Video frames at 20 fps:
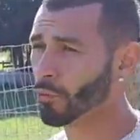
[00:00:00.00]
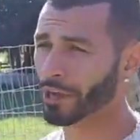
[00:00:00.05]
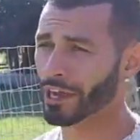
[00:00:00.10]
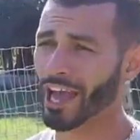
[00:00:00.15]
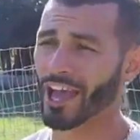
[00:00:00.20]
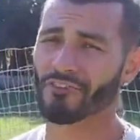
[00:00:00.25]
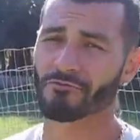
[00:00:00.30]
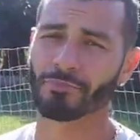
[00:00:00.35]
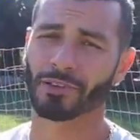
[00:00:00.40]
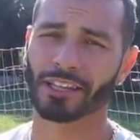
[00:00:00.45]
we
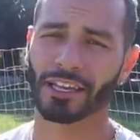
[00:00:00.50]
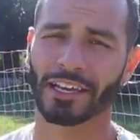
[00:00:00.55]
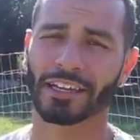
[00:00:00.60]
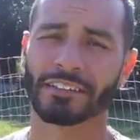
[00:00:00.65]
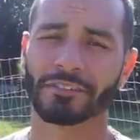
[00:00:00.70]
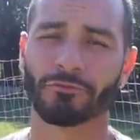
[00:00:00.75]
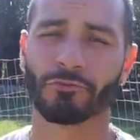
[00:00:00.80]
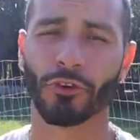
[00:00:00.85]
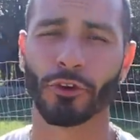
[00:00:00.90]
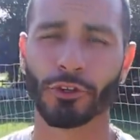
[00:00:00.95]
have
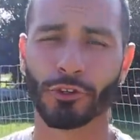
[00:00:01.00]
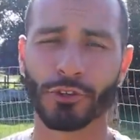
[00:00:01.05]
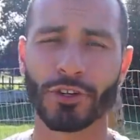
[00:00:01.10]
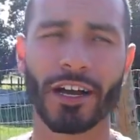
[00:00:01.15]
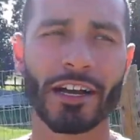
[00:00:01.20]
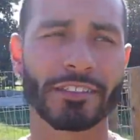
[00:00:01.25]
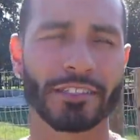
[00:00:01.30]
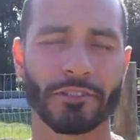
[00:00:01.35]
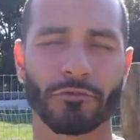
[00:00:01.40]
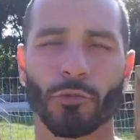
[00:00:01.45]
planned for you
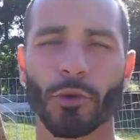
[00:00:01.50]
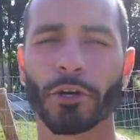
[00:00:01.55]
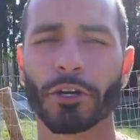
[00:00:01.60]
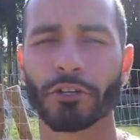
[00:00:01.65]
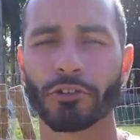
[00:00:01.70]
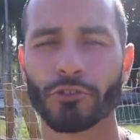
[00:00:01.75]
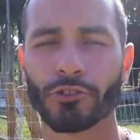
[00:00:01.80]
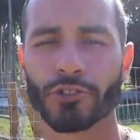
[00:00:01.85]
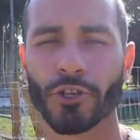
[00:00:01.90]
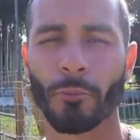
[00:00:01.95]
guys is we're
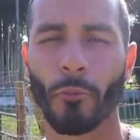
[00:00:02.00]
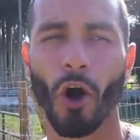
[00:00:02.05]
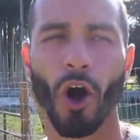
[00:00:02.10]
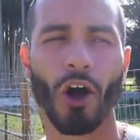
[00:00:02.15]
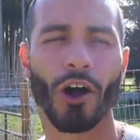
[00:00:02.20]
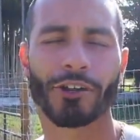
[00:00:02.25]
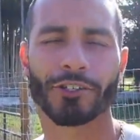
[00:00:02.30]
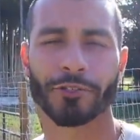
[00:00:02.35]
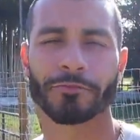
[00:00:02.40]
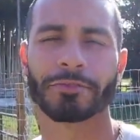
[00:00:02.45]
gonna do some
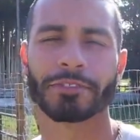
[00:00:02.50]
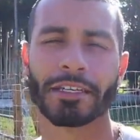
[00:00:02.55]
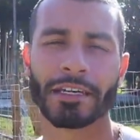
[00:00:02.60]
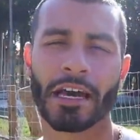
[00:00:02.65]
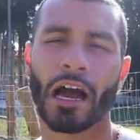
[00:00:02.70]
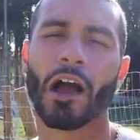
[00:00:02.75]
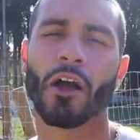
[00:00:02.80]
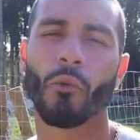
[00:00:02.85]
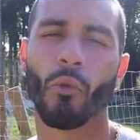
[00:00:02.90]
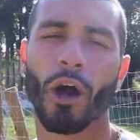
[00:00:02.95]
awesome
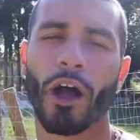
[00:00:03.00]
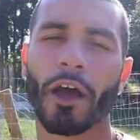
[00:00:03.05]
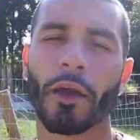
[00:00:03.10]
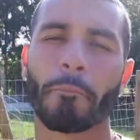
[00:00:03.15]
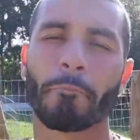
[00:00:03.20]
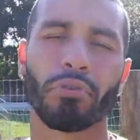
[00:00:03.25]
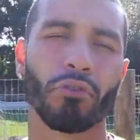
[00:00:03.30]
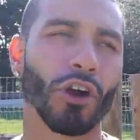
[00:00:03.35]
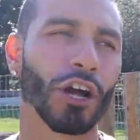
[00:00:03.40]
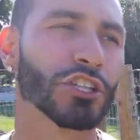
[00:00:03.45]
DIY
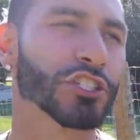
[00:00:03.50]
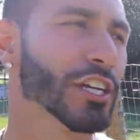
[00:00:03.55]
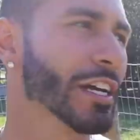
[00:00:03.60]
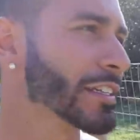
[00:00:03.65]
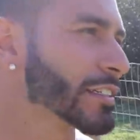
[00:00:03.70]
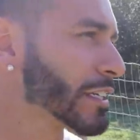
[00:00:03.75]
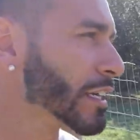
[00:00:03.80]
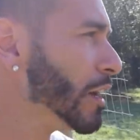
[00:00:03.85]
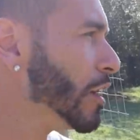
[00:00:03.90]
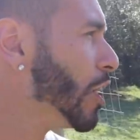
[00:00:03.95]

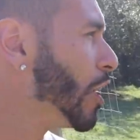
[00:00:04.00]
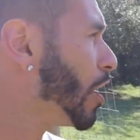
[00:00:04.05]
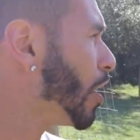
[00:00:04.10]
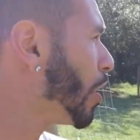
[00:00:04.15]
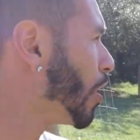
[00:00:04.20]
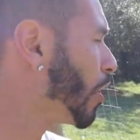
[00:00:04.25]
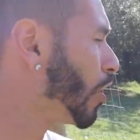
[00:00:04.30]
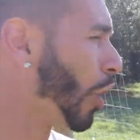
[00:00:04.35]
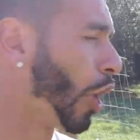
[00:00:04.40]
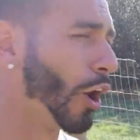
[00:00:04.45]
projects
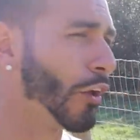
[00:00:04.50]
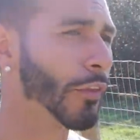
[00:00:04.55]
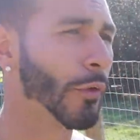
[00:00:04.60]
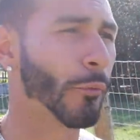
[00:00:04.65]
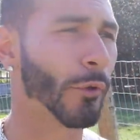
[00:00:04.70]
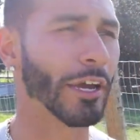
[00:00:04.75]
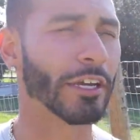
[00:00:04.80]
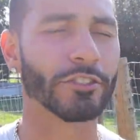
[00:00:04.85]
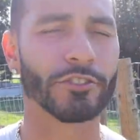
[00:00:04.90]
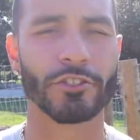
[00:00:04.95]
on
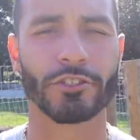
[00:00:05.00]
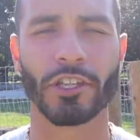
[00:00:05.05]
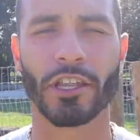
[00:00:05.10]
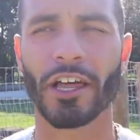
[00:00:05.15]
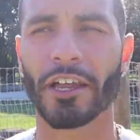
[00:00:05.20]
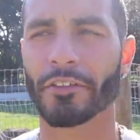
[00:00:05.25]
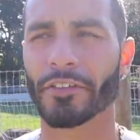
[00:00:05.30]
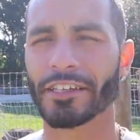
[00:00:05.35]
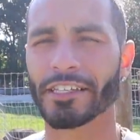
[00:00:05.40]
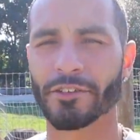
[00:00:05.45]
the ranch. There's a
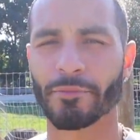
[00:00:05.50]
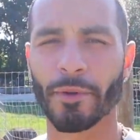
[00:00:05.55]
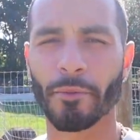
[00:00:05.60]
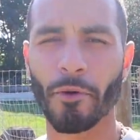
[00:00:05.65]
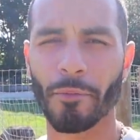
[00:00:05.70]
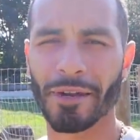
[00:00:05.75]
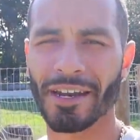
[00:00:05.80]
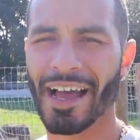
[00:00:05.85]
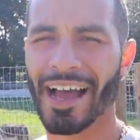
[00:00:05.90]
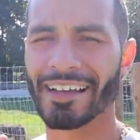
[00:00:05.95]
lot of things that
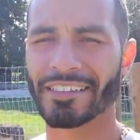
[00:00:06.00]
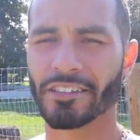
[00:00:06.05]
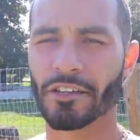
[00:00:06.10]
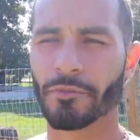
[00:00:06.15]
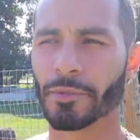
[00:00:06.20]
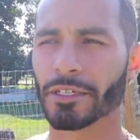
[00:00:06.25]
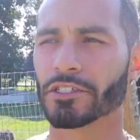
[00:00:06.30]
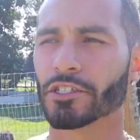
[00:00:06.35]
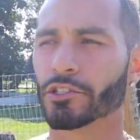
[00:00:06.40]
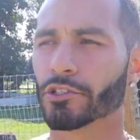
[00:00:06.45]
people have been
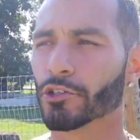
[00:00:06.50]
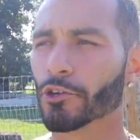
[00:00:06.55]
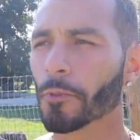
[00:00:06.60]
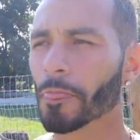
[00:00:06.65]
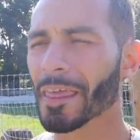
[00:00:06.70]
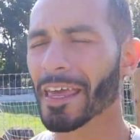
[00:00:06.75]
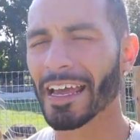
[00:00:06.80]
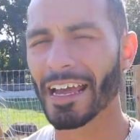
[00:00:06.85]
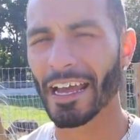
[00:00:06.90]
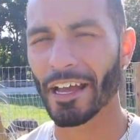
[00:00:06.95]
asking me to do,
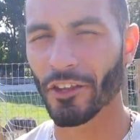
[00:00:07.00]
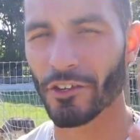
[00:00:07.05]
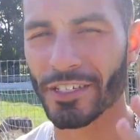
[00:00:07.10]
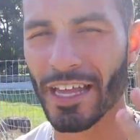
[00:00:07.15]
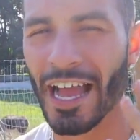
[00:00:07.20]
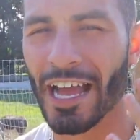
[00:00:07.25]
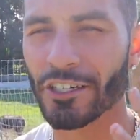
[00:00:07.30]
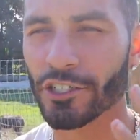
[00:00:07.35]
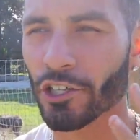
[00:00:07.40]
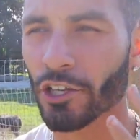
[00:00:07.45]
and there's
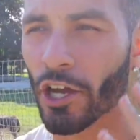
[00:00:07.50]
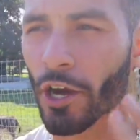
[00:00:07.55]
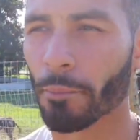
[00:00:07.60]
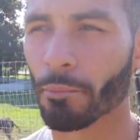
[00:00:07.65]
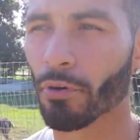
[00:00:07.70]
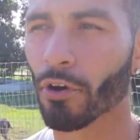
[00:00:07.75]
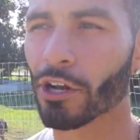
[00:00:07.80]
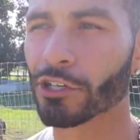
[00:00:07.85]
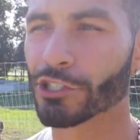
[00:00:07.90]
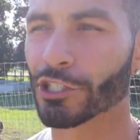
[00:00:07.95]
actually a
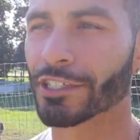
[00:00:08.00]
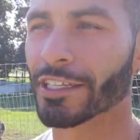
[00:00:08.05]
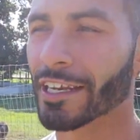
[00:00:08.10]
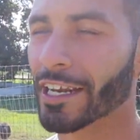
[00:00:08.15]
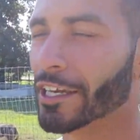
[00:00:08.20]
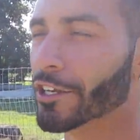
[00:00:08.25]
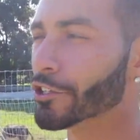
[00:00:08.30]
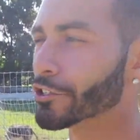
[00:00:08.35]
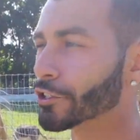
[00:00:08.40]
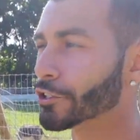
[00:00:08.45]
project that
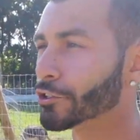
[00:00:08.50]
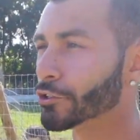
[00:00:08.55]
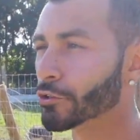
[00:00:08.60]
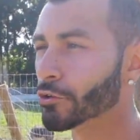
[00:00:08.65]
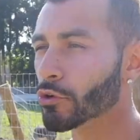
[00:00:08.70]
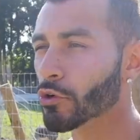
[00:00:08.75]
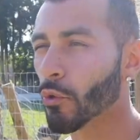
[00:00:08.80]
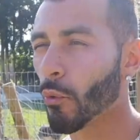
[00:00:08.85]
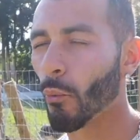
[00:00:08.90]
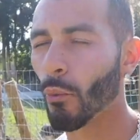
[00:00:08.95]
I used to
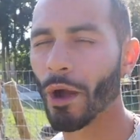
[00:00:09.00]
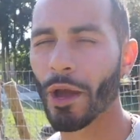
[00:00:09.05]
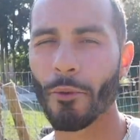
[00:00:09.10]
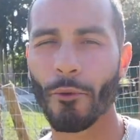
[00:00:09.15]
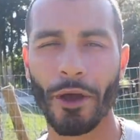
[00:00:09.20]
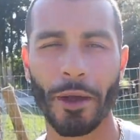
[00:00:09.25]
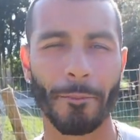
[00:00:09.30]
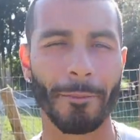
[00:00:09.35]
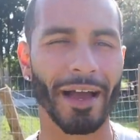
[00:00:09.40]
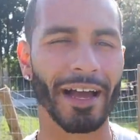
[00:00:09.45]
do
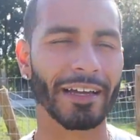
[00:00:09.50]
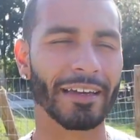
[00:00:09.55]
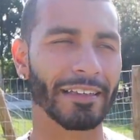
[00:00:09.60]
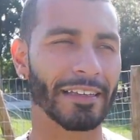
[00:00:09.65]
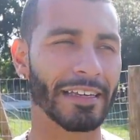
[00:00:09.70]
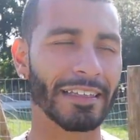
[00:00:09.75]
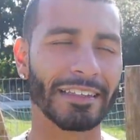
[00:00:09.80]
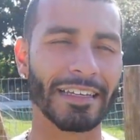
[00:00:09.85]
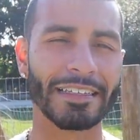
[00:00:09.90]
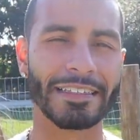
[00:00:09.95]
way back
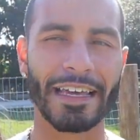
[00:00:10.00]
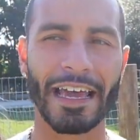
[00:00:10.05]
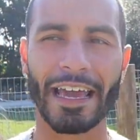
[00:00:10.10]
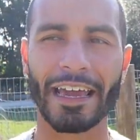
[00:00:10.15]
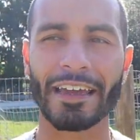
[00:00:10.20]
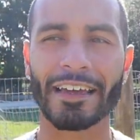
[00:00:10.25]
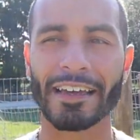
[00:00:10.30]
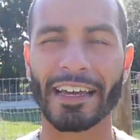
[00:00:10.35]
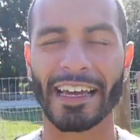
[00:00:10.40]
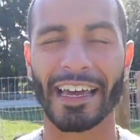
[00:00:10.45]
in the
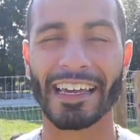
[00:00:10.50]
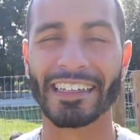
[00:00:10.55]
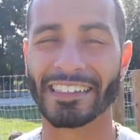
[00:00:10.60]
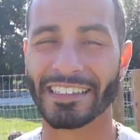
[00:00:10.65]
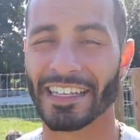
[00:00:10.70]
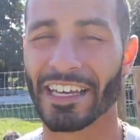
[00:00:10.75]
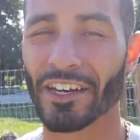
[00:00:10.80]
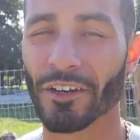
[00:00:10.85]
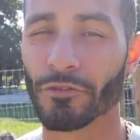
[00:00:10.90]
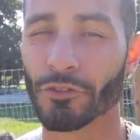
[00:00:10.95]
day.
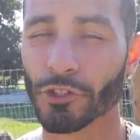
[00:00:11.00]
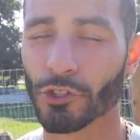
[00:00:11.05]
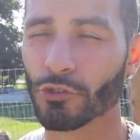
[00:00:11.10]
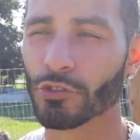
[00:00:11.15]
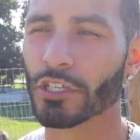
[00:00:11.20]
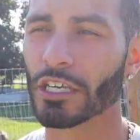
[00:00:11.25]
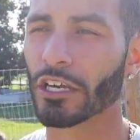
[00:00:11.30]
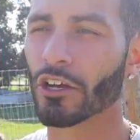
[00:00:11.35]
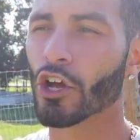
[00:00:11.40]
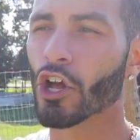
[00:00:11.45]
Instead of
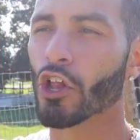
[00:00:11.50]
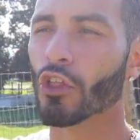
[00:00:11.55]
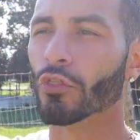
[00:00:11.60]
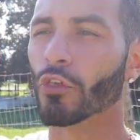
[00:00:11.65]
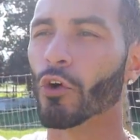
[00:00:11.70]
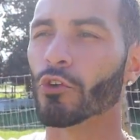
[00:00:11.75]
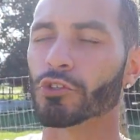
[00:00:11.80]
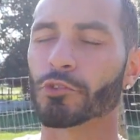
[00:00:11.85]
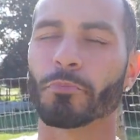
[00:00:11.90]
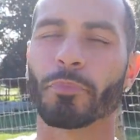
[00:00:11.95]
using
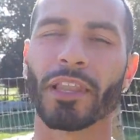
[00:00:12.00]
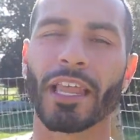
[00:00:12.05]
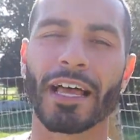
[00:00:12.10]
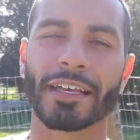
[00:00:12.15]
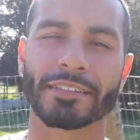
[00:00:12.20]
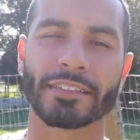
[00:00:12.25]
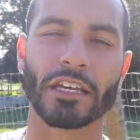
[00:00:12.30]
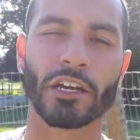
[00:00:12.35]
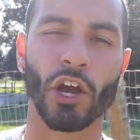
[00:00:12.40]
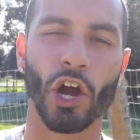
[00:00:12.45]
those
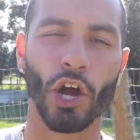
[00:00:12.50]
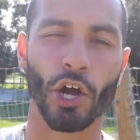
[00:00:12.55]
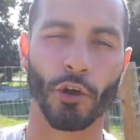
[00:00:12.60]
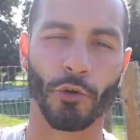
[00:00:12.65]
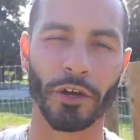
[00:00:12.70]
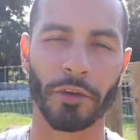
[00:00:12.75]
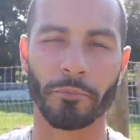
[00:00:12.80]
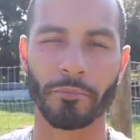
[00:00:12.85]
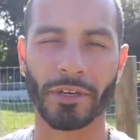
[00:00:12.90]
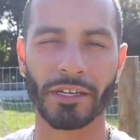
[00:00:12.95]
plastic
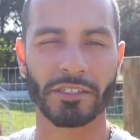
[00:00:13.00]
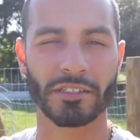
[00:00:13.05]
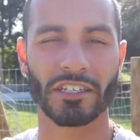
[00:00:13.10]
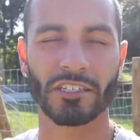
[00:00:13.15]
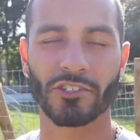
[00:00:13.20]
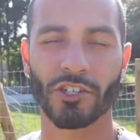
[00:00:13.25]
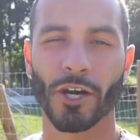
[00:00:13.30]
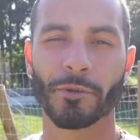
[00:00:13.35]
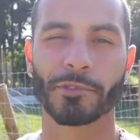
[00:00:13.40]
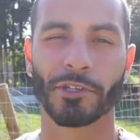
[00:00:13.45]
concrete
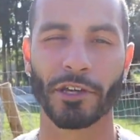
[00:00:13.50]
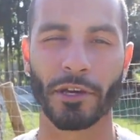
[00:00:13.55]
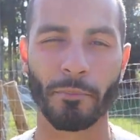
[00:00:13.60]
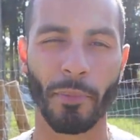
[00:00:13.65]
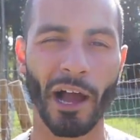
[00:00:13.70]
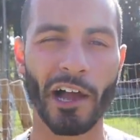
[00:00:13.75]
mixing tubs that you can